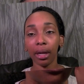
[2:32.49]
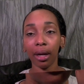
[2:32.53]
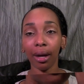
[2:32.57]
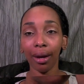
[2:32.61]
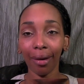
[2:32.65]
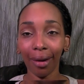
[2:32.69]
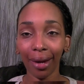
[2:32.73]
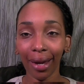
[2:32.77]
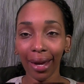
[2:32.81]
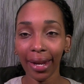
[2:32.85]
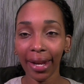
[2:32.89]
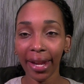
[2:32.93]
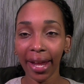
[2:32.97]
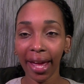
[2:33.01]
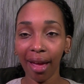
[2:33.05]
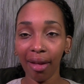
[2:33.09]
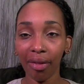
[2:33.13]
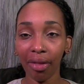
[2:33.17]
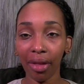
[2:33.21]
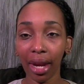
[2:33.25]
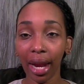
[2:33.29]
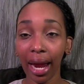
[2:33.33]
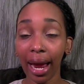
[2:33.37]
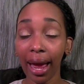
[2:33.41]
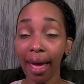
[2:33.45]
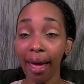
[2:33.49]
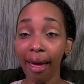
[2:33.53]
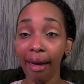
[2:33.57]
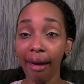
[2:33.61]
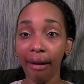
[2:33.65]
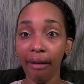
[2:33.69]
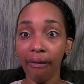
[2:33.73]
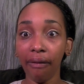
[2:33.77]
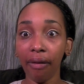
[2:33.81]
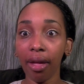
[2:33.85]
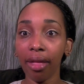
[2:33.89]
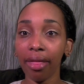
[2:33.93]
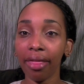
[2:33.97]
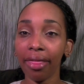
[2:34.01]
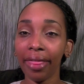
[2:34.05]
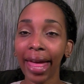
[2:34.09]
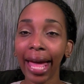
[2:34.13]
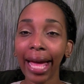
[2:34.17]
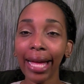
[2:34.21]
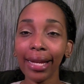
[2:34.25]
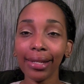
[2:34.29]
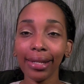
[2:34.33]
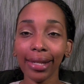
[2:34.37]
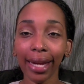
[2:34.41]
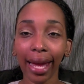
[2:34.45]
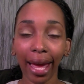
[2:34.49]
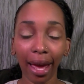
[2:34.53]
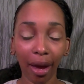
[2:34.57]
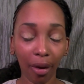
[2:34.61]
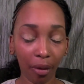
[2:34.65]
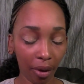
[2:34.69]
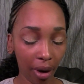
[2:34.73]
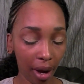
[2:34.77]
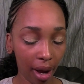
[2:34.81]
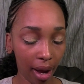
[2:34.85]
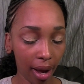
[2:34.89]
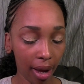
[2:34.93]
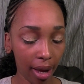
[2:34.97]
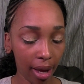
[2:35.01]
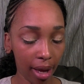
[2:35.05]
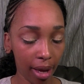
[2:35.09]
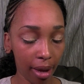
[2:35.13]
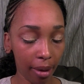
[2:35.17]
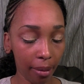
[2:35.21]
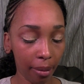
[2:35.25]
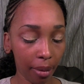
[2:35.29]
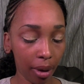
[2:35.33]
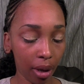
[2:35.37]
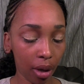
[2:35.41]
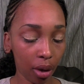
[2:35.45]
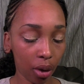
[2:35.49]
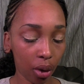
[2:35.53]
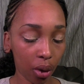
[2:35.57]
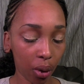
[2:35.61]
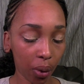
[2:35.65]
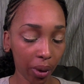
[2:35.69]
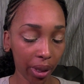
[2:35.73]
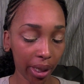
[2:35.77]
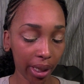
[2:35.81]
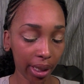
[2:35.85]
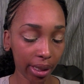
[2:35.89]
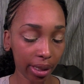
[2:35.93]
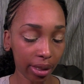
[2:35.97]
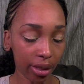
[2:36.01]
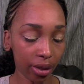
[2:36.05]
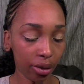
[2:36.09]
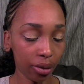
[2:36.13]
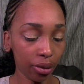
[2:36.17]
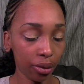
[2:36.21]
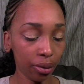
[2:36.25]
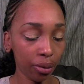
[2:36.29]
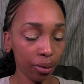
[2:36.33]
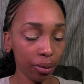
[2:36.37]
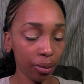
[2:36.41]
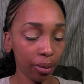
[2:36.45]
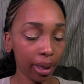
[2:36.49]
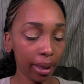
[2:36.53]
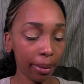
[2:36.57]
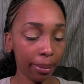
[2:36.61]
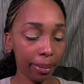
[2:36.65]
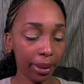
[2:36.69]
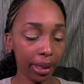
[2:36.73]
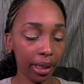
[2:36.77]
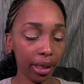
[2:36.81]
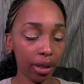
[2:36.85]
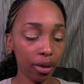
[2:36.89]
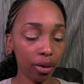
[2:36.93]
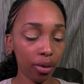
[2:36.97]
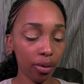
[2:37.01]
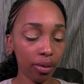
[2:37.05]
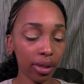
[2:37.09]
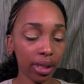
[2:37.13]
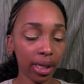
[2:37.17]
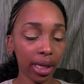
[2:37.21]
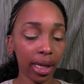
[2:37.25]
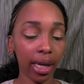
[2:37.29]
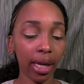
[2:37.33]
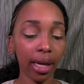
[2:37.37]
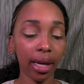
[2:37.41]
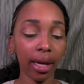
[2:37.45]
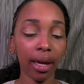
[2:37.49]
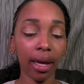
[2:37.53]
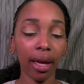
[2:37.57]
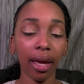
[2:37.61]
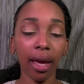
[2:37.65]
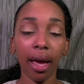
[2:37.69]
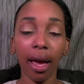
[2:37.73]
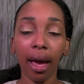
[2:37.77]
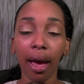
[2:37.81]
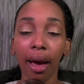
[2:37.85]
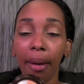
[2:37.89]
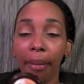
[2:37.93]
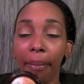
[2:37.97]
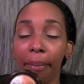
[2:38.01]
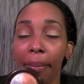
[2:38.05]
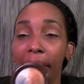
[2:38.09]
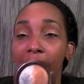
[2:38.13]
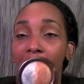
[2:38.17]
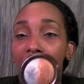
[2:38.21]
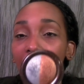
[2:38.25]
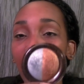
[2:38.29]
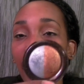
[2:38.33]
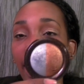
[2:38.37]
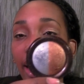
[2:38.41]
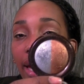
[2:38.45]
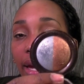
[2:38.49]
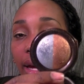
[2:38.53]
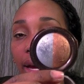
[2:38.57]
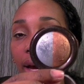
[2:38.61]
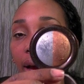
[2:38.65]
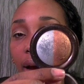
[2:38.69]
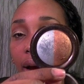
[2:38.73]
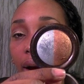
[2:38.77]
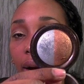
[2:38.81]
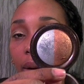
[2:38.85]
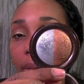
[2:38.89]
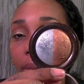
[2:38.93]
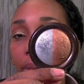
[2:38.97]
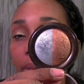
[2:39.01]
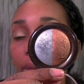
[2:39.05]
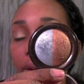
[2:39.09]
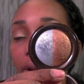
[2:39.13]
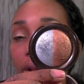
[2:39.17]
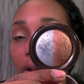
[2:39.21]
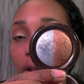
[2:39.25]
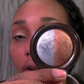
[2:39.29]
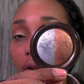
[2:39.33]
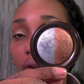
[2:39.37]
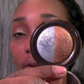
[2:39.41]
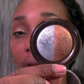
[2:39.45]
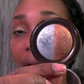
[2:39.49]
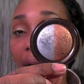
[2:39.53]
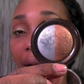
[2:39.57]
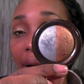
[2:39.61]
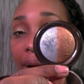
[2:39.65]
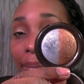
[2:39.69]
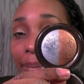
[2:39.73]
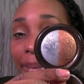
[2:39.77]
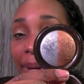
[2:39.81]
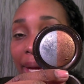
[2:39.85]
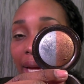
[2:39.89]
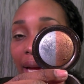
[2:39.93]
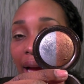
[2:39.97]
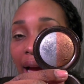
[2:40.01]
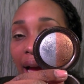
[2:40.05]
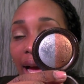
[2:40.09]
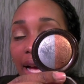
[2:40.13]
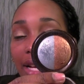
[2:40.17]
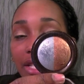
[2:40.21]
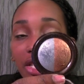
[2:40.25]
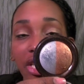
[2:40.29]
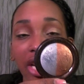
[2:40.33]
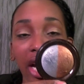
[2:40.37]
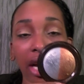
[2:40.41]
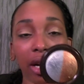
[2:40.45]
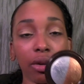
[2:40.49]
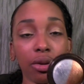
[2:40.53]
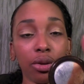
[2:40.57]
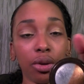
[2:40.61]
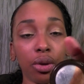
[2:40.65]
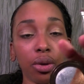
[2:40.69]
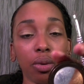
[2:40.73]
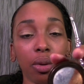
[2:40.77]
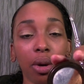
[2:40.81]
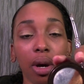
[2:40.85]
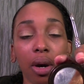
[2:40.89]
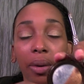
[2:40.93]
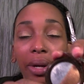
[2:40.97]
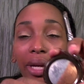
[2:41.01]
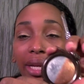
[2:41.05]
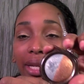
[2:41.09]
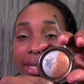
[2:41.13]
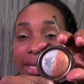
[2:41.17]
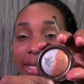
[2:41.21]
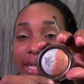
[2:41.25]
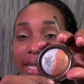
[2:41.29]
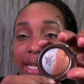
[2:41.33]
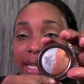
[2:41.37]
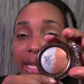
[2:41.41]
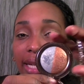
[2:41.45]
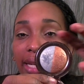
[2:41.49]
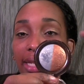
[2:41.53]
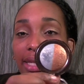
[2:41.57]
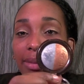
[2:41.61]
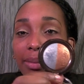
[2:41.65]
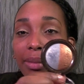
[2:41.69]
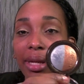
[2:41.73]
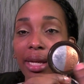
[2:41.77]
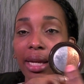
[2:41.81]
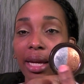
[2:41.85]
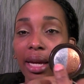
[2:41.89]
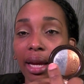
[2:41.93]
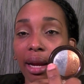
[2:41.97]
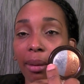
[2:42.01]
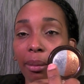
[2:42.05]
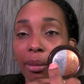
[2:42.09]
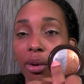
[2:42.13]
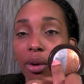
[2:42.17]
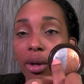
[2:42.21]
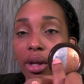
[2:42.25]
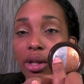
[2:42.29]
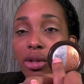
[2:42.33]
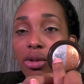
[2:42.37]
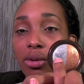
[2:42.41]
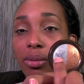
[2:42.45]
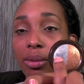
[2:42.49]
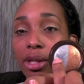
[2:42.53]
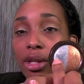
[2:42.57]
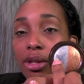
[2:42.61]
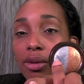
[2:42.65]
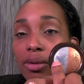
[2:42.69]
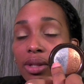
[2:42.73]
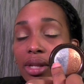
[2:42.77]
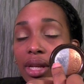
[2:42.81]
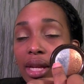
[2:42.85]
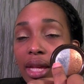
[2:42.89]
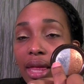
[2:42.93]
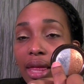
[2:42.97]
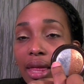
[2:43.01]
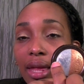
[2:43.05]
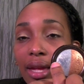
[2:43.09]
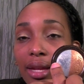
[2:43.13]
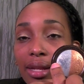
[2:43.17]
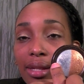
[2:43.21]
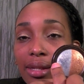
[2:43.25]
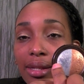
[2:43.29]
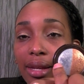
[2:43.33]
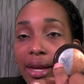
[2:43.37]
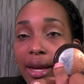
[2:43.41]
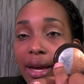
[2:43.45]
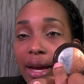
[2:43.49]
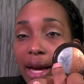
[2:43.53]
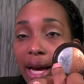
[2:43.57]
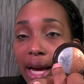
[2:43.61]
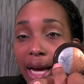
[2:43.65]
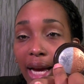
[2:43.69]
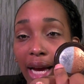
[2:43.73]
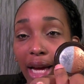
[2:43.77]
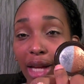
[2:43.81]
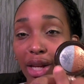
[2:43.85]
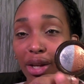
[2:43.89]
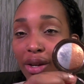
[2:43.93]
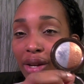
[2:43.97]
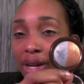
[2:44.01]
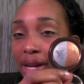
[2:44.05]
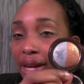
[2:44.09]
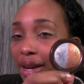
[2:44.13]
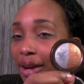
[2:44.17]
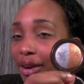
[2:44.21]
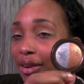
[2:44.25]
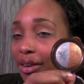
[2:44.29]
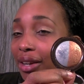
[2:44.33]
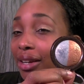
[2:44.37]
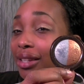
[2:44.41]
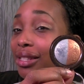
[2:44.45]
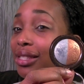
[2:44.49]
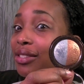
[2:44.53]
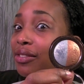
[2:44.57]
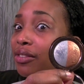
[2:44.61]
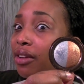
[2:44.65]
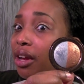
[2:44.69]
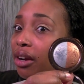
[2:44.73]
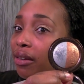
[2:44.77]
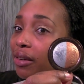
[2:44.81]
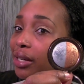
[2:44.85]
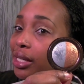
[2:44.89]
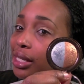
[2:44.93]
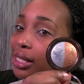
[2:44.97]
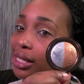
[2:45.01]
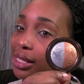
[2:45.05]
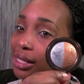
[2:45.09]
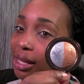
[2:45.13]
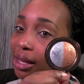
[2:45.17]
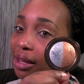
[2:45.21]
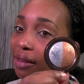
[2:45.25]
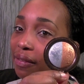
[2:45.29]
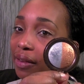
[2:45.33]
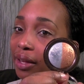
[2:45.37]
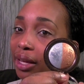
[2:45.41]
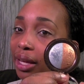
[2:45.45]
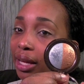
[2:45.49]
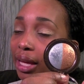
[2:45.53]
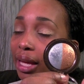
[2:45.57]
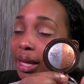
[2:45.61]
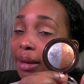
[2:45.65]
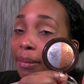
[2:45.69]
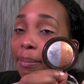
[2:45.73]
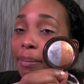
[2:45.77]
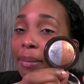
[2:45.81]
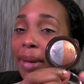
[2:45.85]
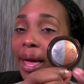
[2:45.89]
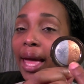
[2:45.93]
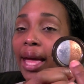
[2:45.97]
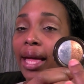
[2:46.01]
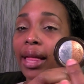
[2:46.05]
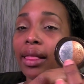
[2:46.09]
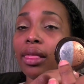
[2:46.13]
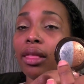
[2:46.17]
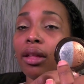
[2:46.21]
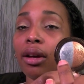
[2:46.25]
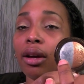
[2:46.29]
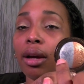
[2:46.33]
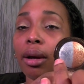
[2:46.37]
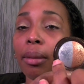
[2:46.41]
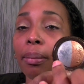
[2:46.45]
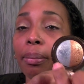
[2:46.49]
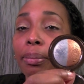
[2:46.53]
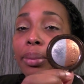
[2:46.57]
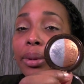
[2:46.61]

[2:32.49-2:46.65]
Okay, now that I have that down, I am going to be using my Lorac Big Eyeshadow Duo in Tease Me, and I'm going to be using this color here. Now, it's very deceiving. It may look